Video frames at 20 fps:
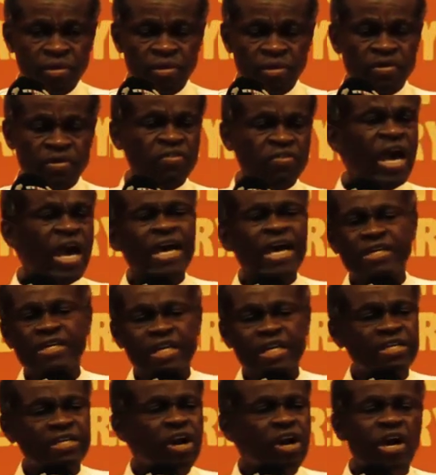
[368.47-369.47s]
They
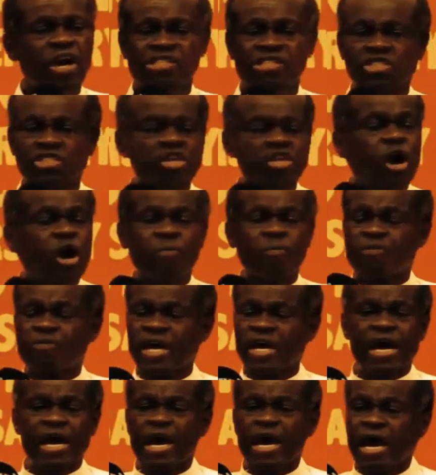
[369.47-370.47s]
did not stop
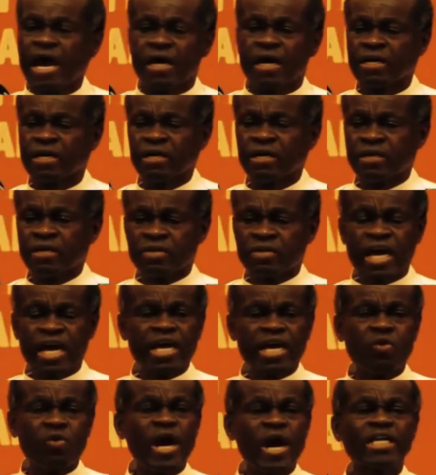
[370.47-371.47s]
there.
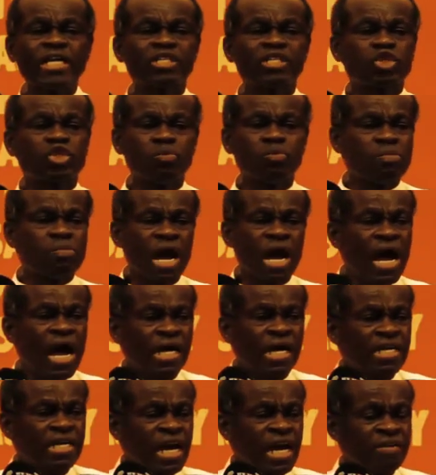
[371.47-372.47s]
They went to
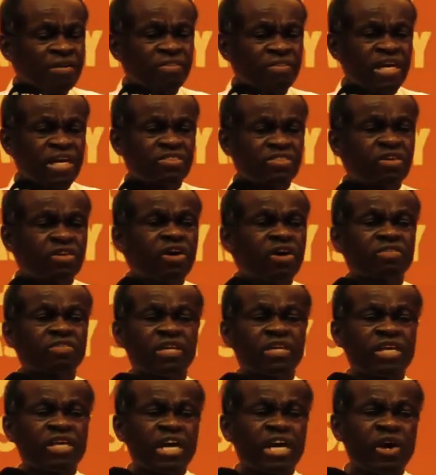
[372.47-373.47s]
Mali and they thought
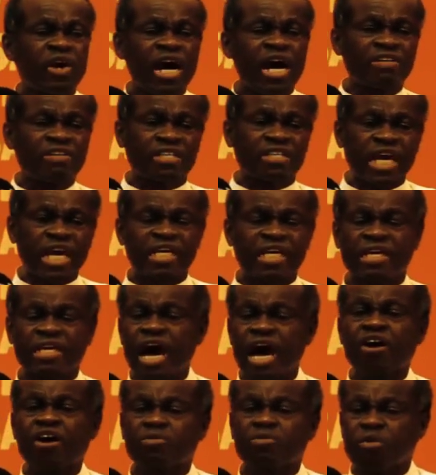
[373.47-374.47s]
that they had taken
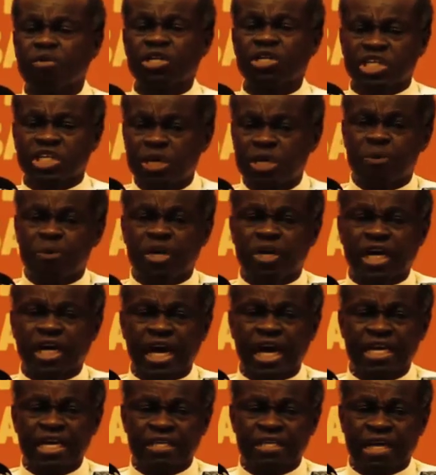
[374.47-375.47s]
out Modibo
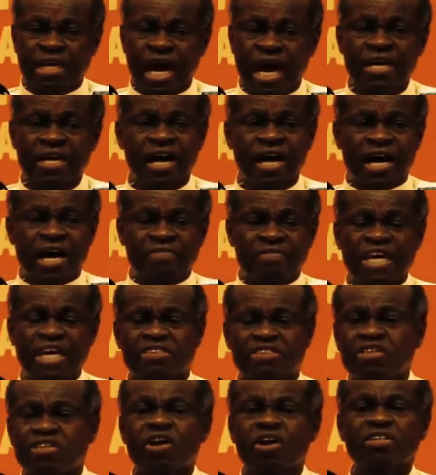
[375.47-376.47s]
Keita, and they
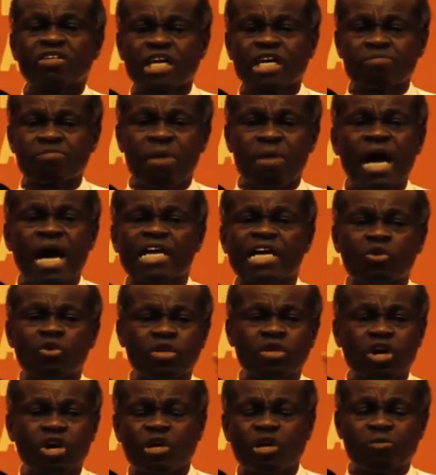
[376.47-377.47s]
thought that Mali
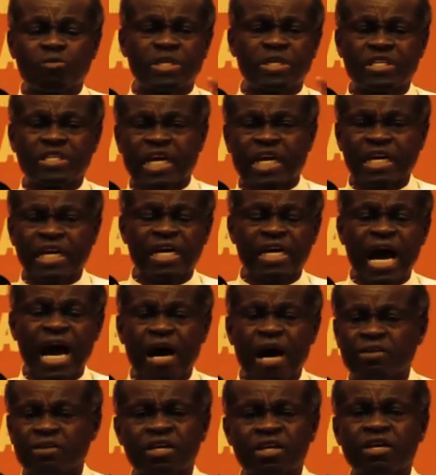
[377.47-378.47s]
would not be taken
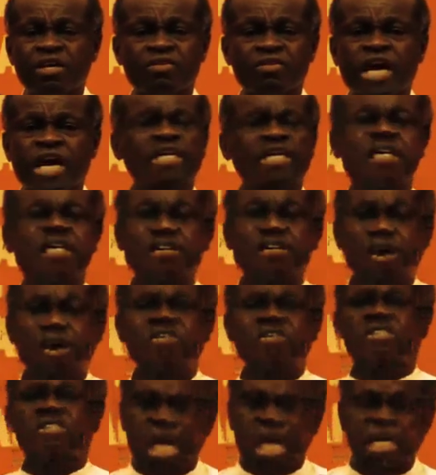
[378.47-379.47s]
out. They did
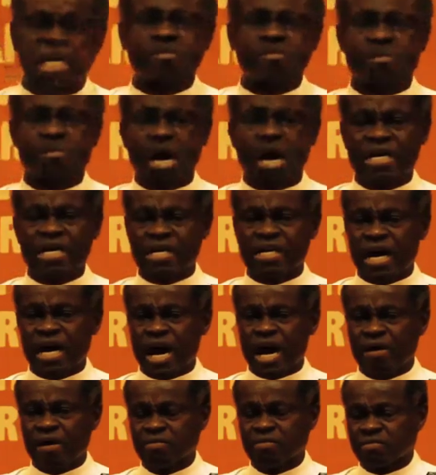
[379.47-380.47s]
not take Mali
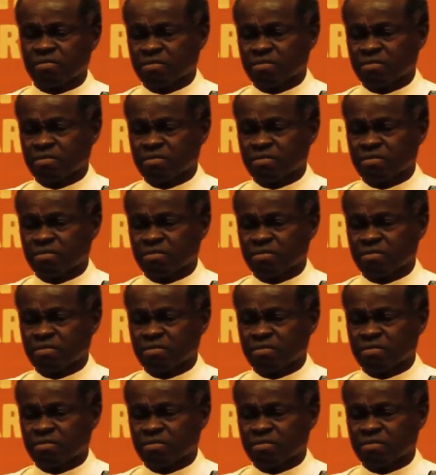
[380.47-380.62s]
out.